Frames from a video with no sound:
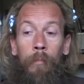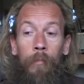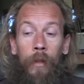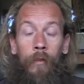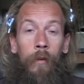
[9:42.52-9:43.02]

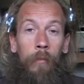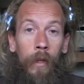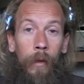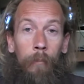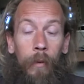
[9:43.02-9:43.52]
there's
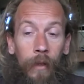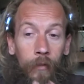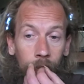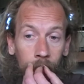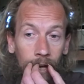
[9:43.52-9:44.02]
something
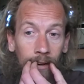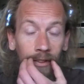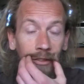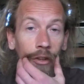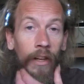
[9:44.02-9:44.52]
unpleasant there.
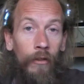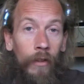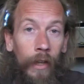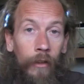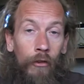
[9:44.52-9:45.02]

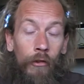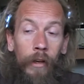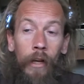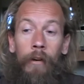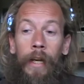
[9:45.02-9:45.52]
It's like
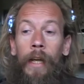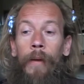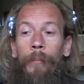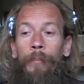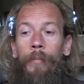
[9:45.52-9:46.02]
triggering.
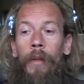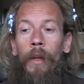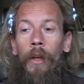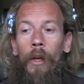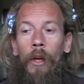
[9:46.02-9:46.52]

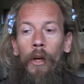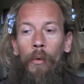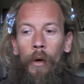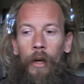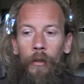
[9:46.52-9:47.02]

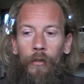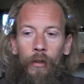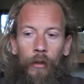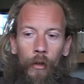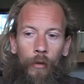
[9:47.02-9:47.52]
Whereas,
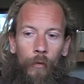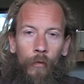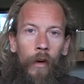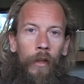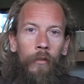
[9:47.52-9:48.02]
you know, you
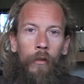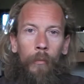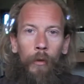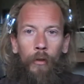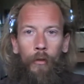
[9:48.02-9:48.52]
find
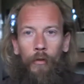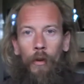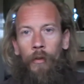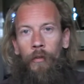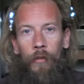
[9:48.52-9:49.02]
someone who's
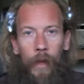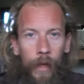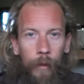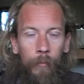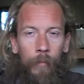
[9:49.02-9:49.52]
got the
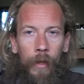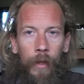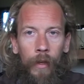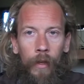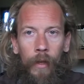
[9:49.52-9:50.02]
same
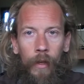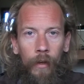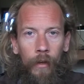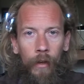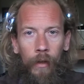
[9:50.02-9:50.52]

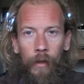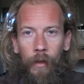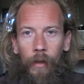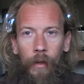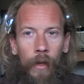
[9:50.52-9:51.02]

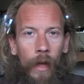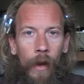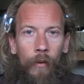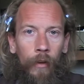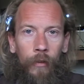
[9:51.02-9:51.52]

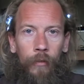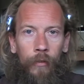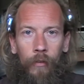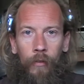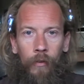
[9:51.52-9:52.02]

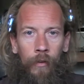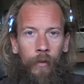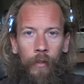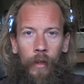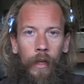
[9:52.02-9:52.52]
errors
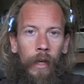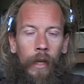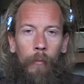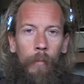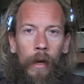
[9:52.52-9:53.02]
and
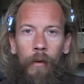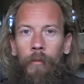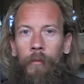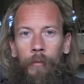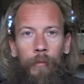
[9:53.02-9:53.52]
thinking
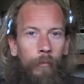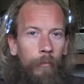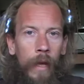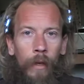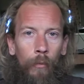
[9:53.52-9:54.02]
about
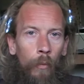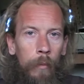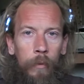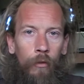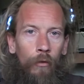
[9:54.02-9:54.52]
men and
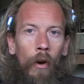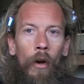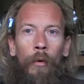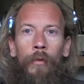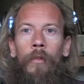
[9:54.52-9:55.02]
women's
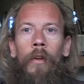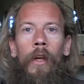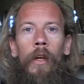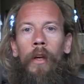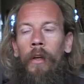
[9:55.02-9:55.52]
roles,
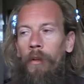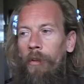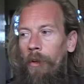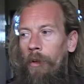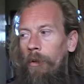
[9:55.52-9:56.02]

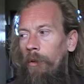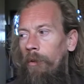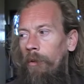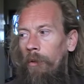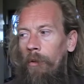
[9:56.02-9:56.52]
you
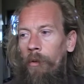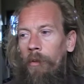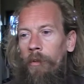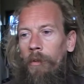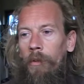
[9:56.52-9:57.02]
know,
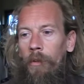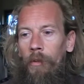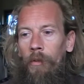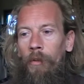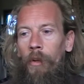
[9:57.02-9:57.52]

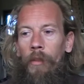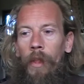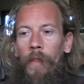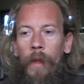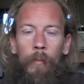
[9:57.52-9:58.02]
you know,
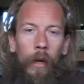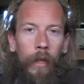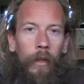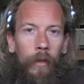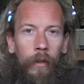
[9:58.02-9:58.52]
then they might